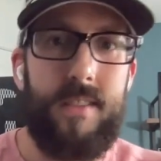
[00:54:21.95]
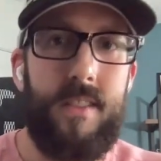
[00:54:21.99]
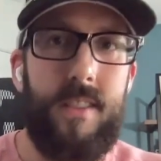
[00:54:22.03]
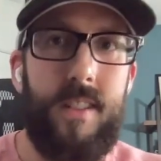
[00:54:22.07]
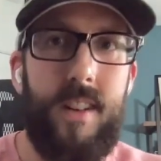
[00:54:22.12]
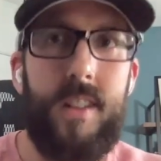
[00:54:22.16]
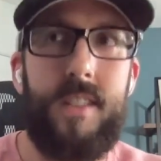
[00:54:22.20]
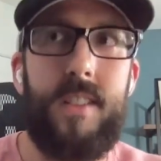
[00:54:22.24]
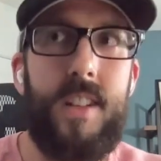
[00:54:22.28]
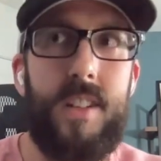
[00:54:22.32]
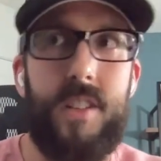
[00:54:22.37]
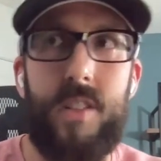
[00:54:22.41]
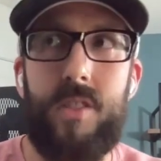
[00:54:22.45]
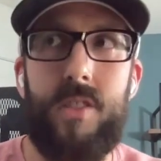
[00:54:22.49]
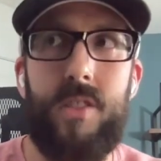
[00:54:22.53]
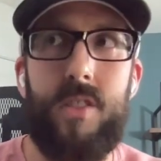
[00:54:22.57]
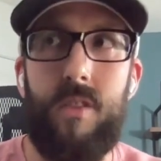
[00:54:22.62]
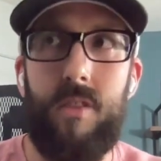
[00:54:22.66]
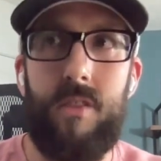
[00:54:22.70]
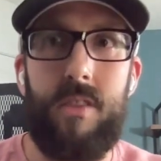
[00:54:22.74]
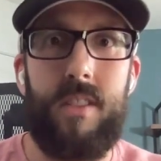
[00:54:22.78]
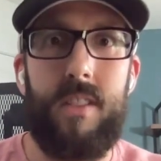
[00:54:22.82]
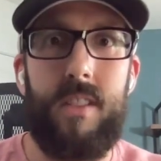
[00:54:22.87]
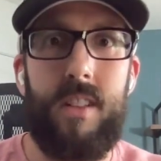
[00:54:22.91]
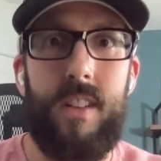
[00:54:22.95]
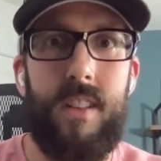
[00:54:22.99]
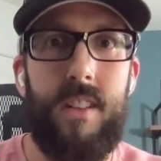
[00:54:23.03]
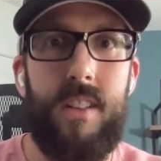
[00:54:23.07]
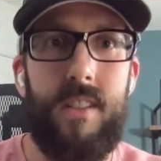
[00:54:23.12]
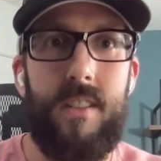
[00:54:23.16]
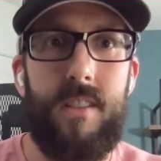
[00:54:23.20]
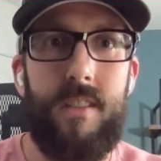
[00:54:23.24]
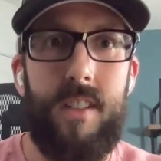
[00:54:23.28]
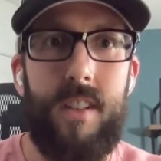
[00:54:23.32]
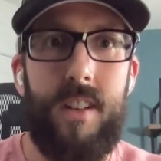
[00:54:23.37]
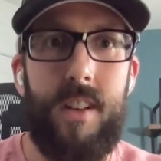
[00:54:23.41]

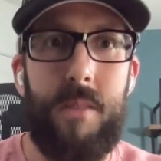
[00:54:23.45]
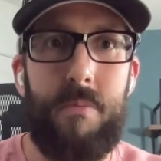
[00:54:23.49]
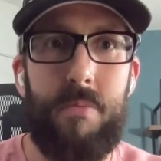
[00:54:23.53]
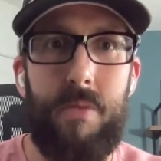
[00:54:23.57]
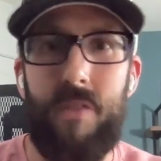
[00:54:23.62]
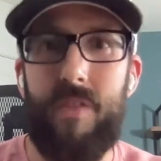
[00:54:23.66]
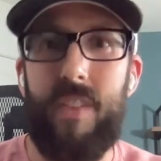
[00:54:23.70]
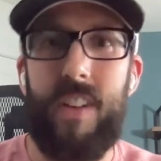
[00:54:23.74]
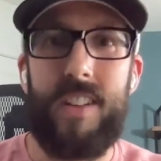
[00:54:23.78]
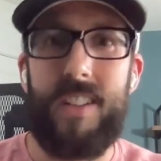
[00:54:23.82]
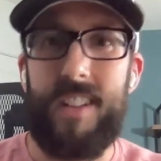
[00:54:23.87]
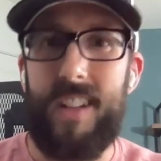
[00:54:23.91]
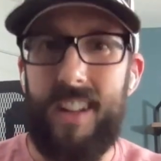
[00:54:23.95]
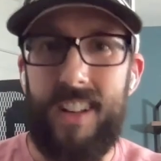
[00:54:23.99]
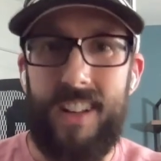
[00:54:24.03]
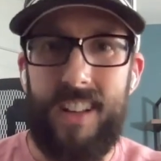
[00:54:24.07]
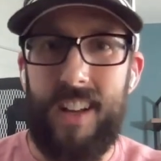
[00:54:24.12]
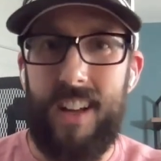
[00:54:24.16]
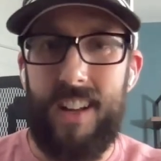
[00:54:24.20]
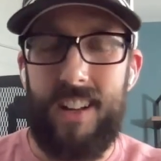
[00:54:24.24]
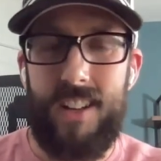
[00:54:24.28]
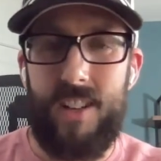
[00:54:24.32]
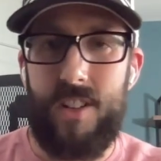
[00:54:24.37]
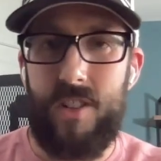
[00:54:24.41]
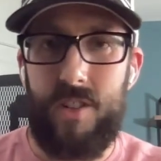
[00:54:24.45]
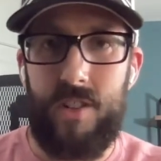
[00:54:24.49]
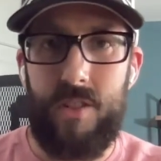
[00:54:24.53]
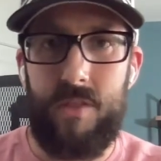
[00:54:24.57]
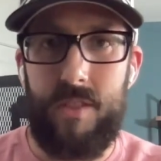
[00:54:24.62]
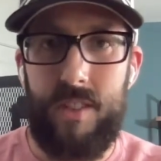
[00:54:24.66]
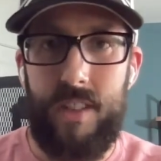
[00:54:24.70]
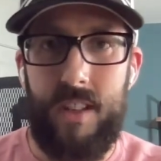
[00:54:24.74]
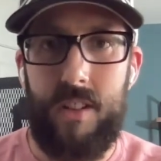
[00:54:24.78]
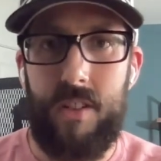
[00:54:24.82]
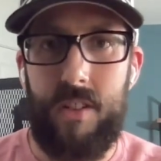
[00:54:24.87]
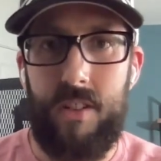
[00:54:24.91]
unnecessarily preventing any kind of
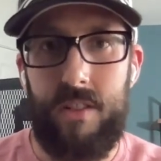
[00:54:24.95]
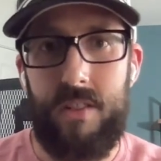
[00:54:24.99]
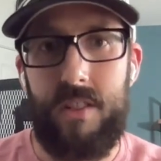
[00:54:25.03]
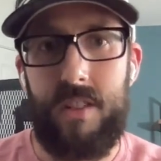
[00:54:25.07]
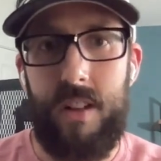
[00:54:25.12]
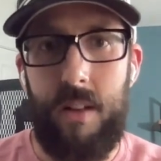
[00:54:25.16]
issues that could